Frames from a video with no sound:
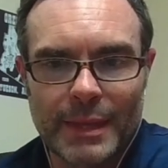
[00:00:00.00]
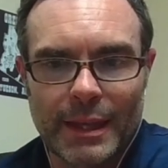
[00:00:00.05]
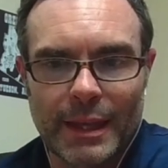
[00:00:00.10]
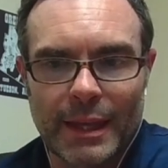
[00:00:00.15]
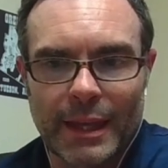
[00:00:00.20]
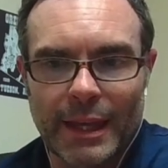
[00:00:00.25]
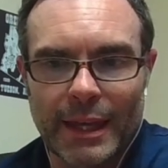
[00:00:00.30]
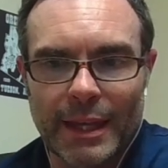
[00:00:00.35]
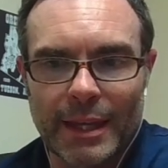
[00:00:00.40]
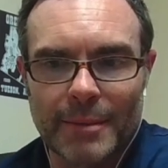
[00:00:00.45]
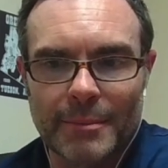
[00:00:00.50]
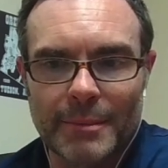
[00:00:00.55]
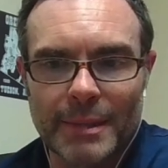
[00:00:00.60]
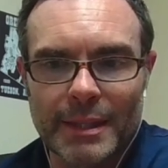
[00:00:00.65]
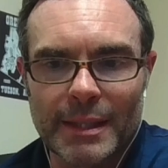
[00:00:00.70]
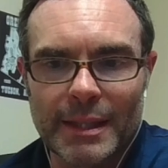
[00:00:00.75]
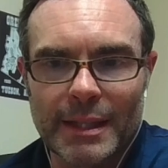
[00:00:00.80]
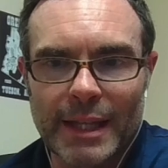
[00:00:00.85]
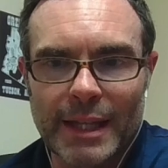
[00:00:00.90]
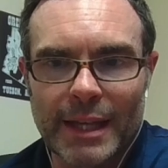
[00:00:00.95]
And
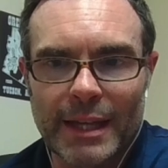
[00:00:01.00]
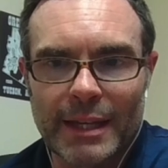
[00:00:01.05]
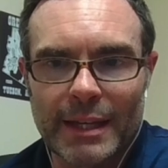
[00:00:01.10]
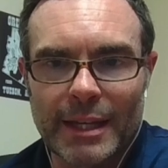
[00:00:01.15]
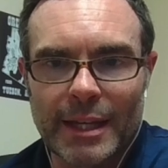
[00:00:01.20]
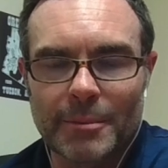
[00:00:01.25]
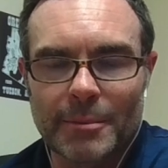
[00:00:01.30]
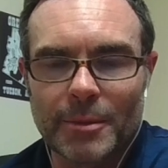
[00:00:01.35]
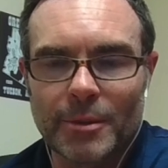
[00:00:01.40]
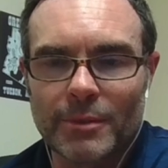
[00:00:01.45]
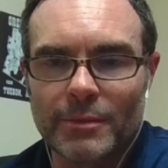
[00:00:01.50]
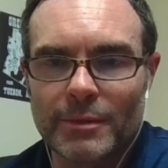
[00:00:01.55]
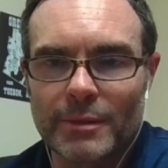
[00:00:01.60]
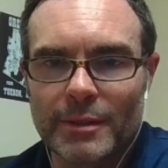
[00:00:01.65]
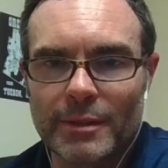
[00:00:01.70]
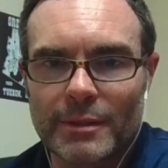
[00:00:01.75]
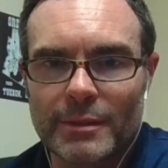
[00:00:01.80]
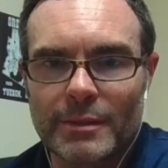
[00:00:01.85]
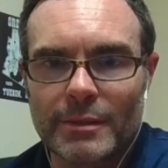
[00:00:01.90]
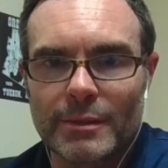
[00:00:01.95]
then, I came over
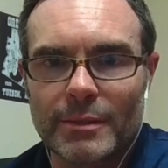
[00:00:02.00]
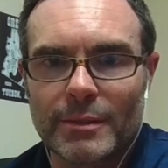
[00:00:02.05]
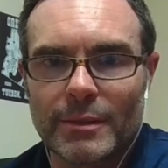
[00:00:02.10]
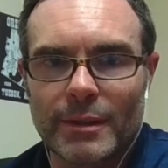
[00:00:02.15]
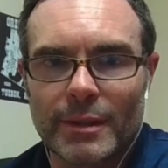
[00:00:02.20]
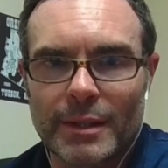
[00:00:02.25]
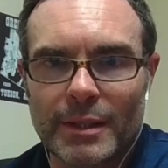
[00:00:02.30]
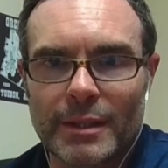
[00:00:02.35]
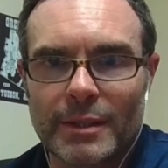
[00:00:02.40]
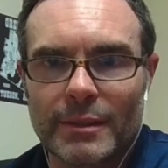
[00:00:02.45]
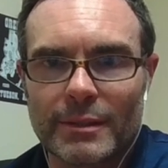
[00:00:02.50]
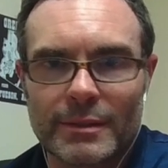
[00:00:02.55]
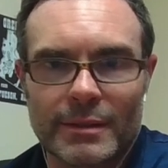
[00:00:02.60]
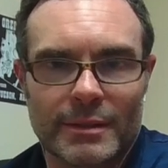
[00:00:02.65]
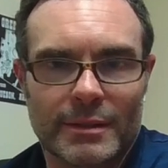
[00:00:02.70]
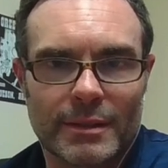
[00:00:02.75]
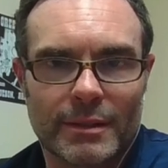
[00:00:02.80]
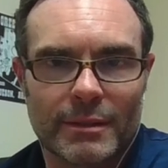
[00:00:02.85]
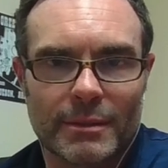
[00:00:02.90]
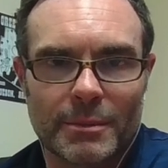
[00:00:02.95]
to Archaeology
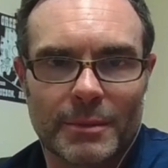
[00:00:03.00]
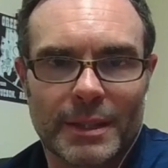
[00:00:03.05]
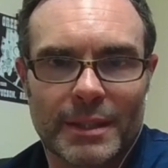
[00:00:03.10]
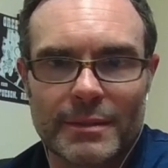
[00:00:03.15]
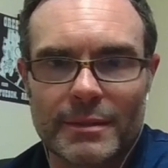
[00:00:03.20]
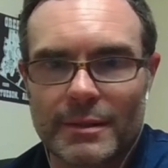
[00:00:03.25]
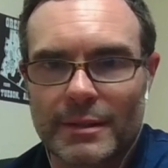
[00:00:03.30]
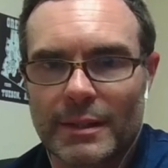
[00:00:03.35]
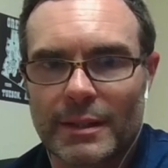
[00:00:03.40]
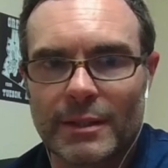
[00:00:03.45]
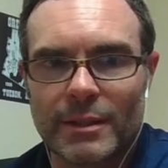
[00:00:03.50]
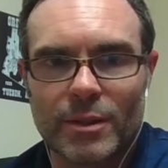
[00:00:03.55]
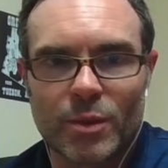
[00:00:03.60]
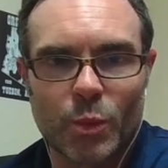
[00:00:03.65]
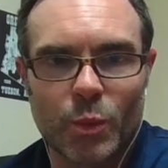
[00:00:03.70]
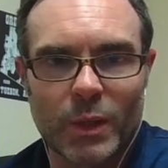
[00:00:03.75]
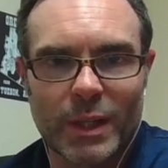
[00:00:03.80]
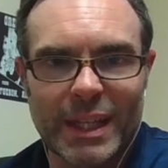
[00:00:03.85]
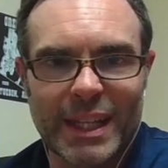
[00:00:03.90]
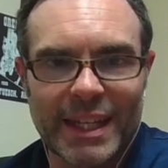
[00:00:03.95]
Southwest in
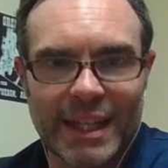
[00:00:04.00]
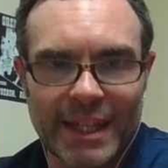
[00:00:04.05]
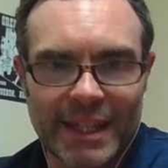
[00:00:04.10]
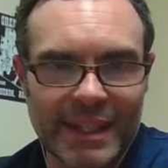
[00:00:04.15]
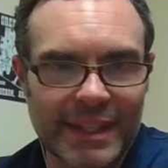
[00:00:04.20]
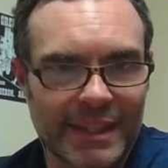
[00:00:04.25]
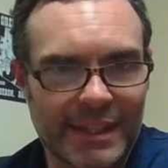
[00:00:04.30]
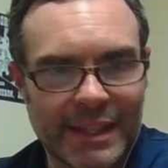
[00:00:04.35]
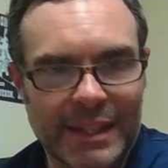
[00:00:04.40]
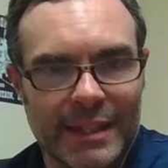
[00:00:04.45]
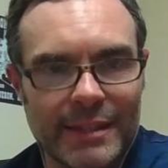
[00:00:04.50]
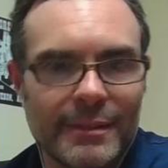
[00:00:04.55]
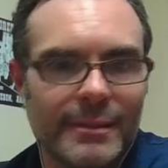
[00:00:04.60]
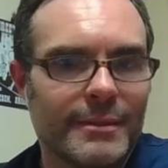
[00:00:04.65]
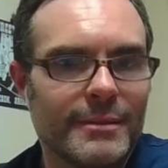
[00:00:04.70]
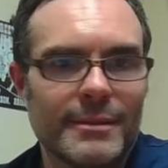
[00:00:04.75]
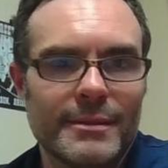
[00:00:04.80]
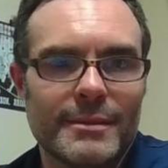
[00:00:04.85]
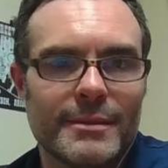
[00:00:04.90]
2019.